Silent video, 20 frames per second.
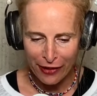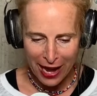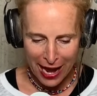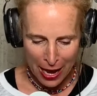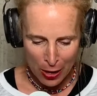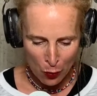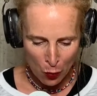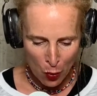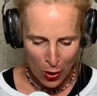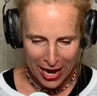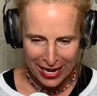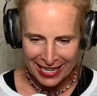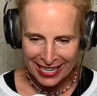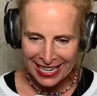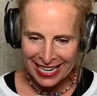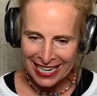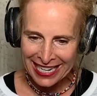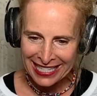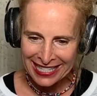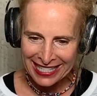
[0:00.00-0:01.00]
And when
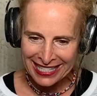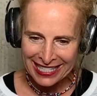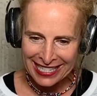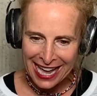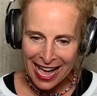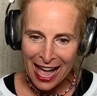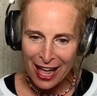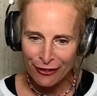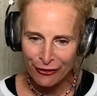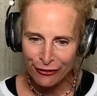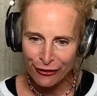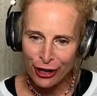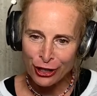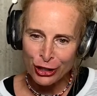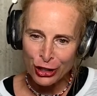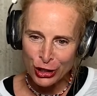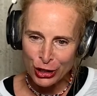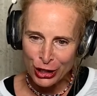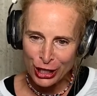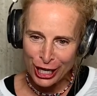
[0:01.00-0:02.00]
it's not
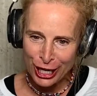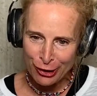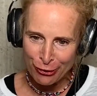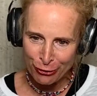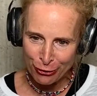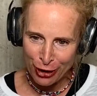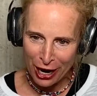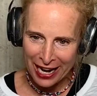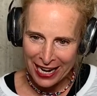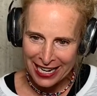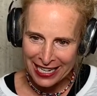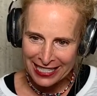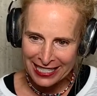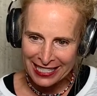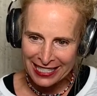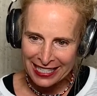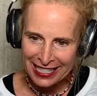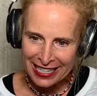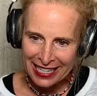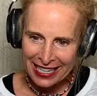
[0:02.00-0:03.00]
functioning
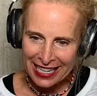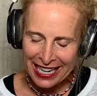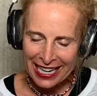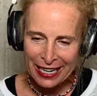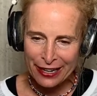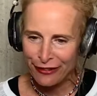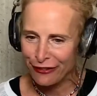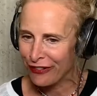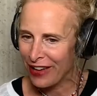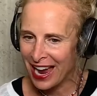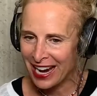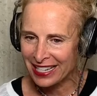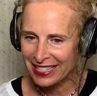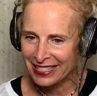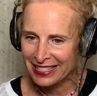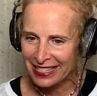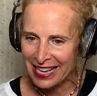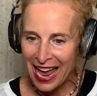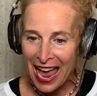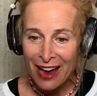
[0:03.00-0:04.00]
right, it
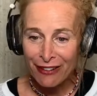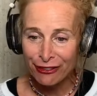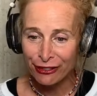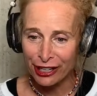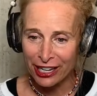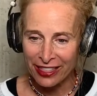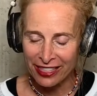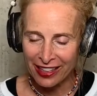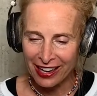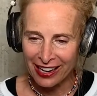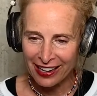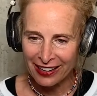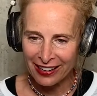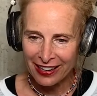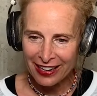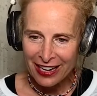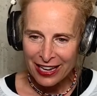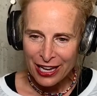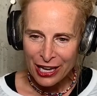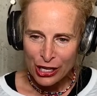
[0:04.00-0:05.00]
affects everything.
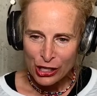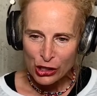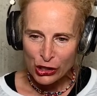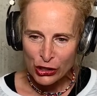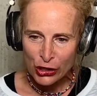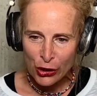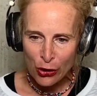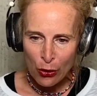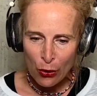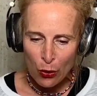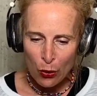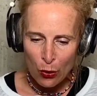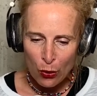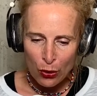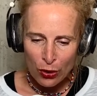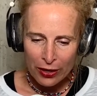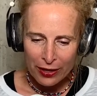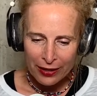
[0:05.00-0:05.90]
So